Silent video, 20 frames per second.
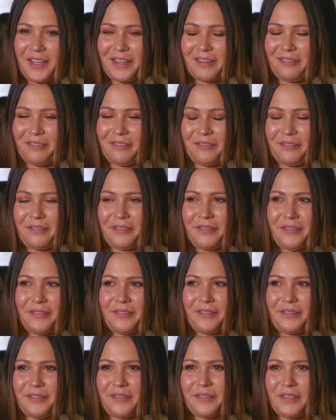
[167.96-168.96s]
if
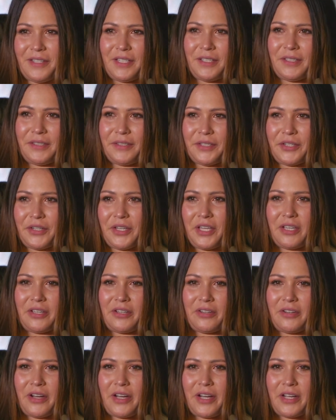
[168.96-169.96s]

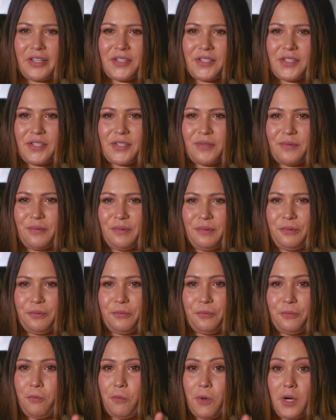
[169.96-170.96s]
Looking Glass
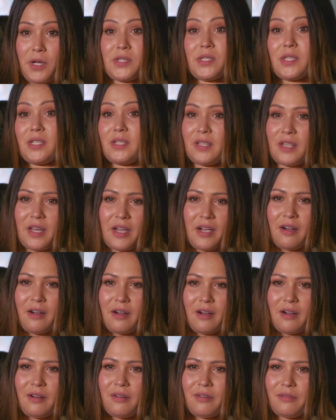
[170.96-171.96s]
wasn't
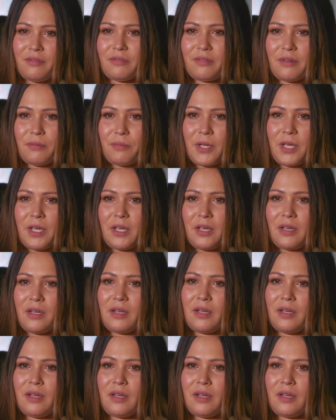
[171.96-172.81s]
there for me.